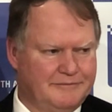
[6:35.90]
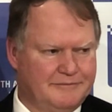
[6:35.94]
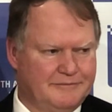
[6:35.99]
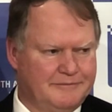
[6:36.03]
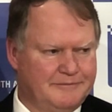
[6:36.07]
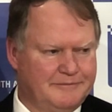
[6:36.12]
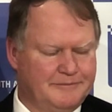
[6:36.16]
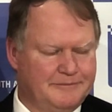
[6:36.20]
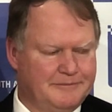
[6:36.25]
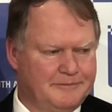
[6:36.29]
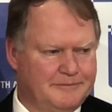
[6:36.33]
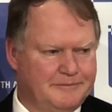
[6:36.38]

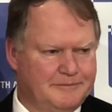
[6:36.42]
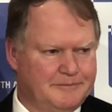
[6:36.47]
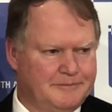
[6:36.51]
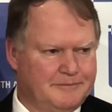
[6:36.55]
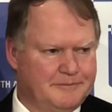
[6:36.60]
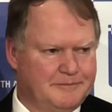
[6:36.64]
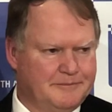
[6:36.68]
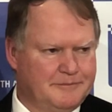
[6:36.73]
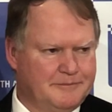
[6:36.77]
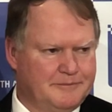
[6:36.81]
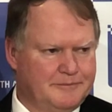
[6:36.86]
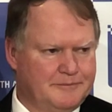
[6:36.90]

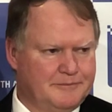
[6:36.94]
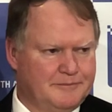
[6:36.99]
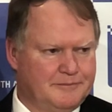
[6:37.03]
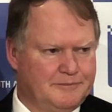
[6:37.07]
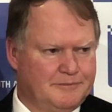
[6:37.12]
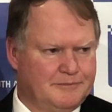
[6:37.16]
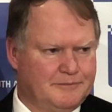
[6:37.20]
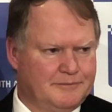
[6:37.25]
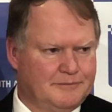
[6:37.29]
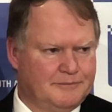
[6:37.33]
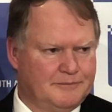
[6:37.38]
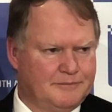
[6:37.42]

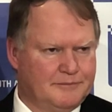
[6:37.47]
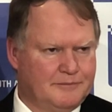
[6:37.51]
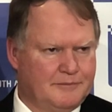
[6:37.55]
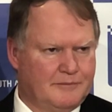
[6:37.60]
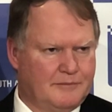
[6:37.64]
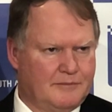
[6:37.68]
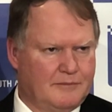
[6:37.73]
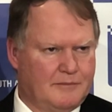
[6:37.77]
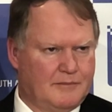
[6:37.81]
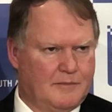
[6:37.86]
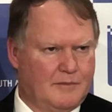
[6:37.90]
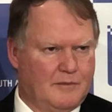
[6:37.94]

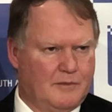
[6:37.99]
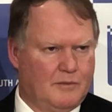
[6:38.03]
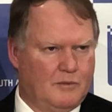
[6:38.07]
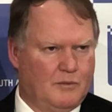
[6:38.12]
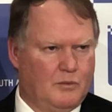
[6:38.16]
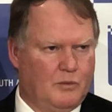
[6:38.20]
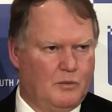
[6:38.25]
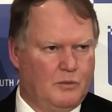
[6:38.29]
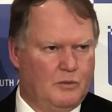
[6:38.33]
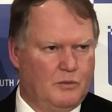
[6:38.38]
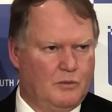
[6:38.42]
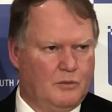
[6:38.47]

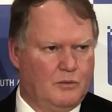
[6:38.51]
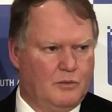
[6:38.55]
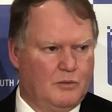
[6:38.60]
(no one is talking)